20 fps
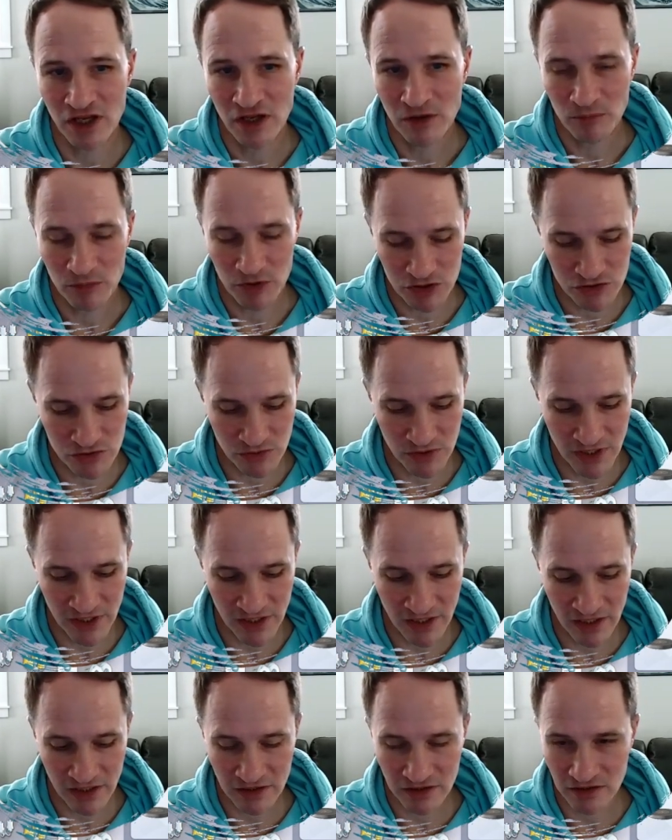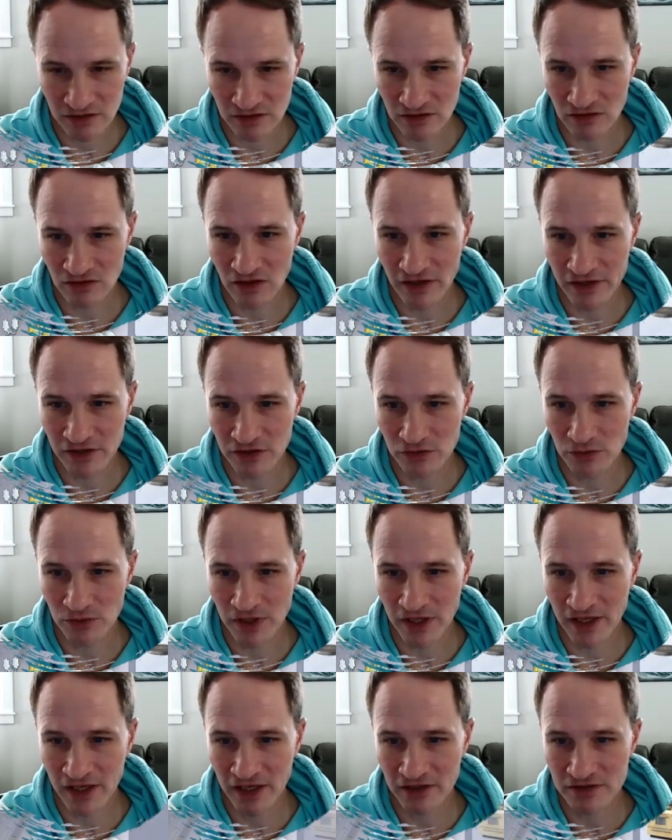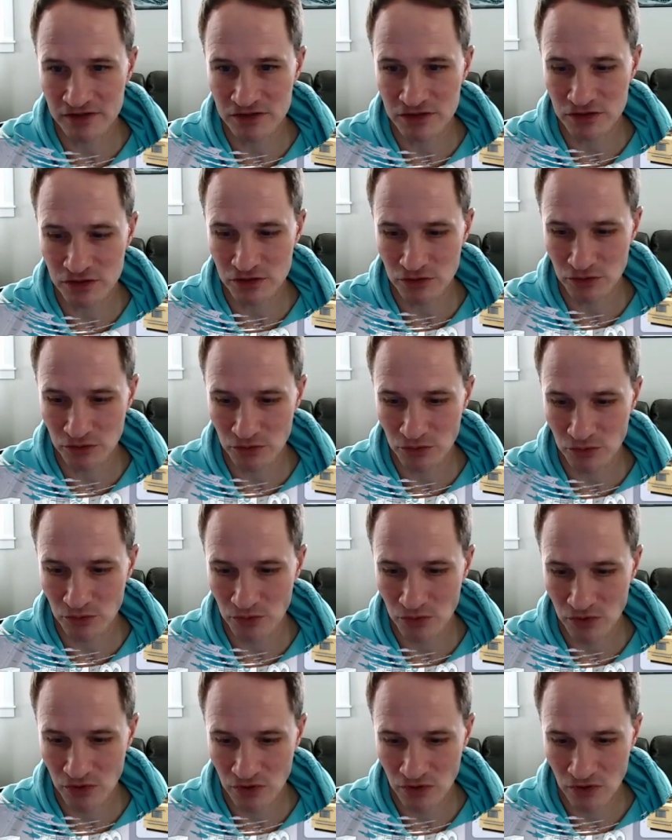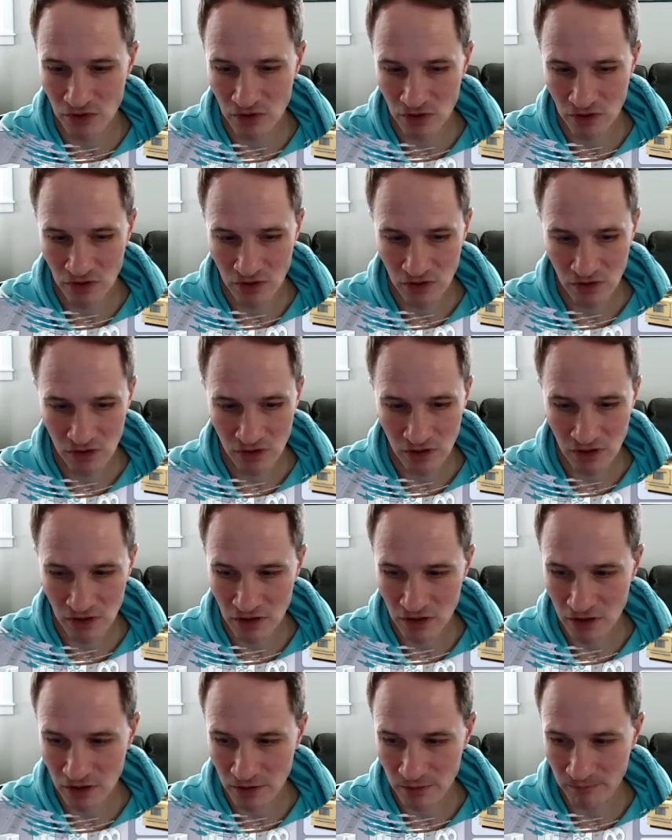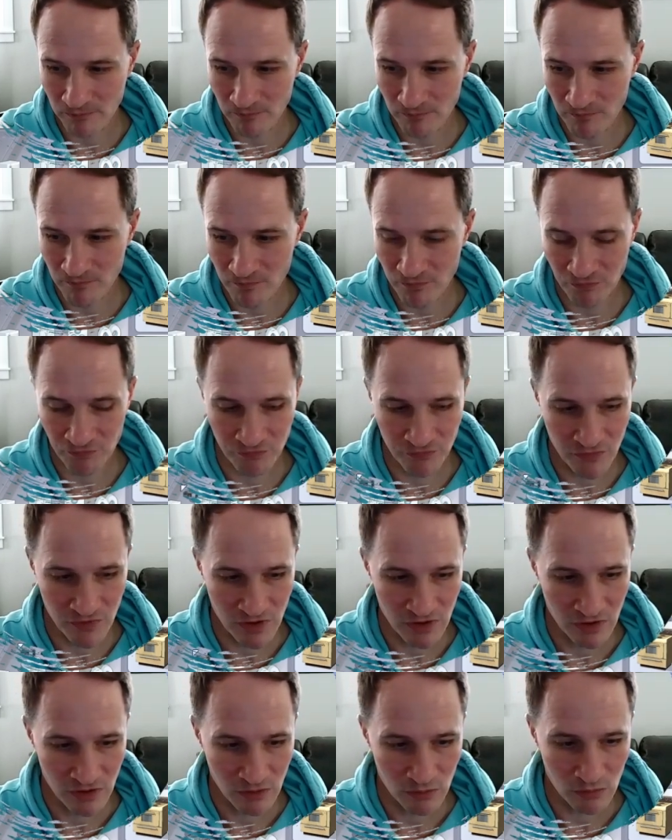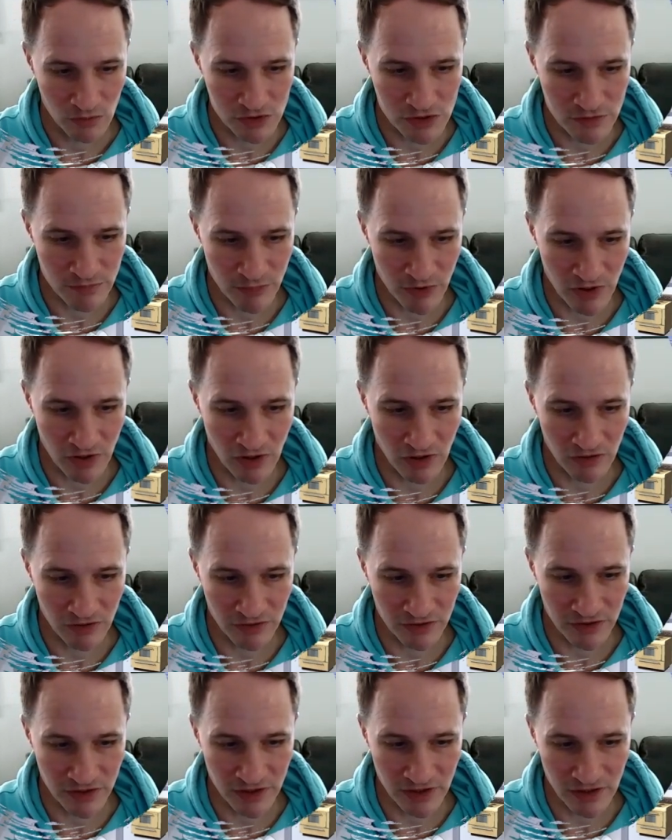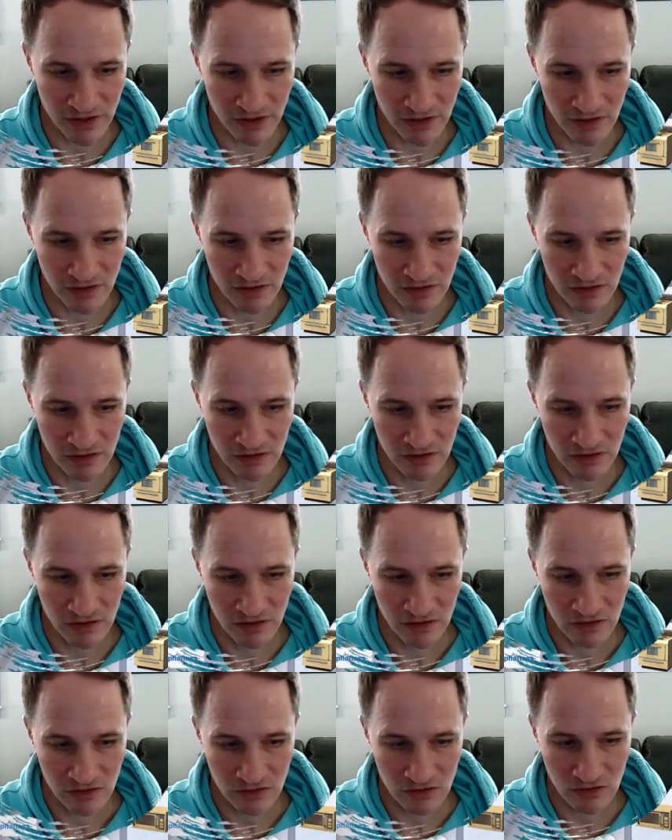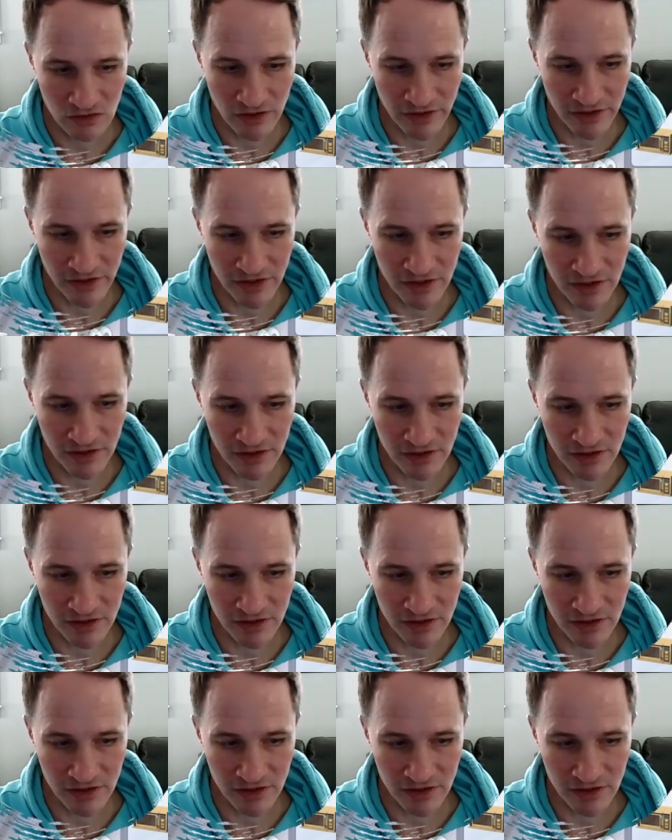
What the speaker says: But you can do um, what you call it, like